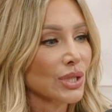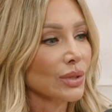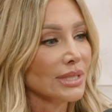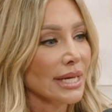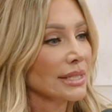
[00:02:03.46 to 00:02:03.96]

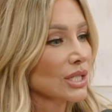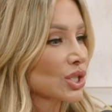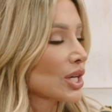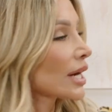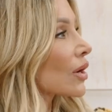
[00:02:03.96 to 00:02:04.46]
excited to
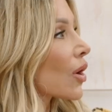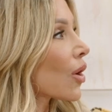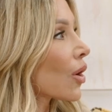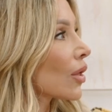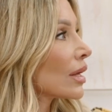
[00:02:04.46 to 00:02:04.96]
share
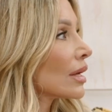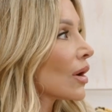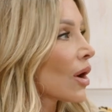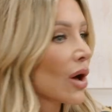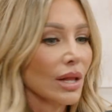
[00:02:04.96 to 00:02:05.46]
all
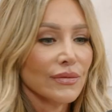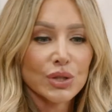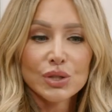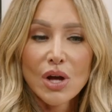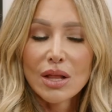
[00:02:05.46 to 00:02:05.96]
of
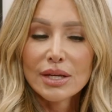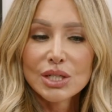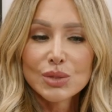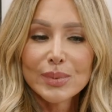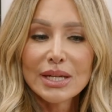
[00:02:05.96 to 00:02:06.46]
your
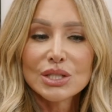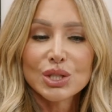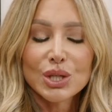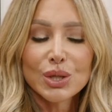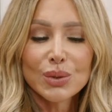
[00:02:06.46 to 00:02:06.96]
knowledge
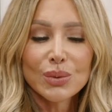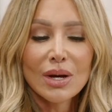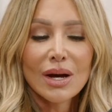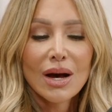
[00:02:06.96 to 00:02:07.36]
because you